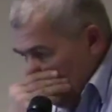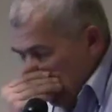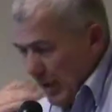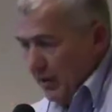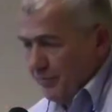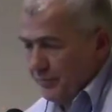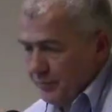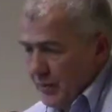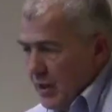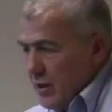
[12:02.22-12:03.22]
Okay,
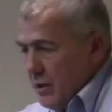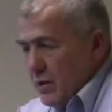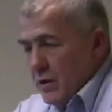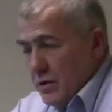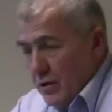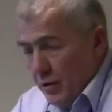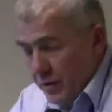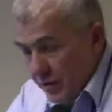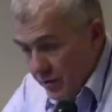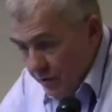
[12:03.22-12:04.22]
so
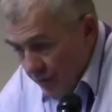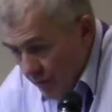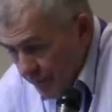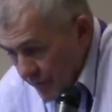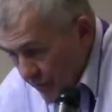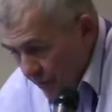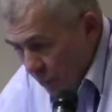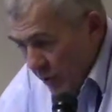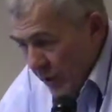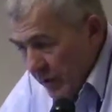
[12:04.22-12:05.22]
this is, this
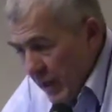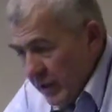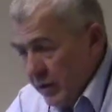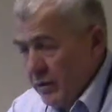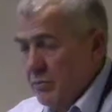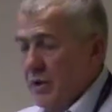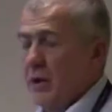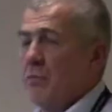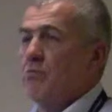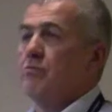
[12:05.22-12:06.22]
is what I'd like you to
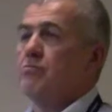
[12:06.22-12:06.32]
be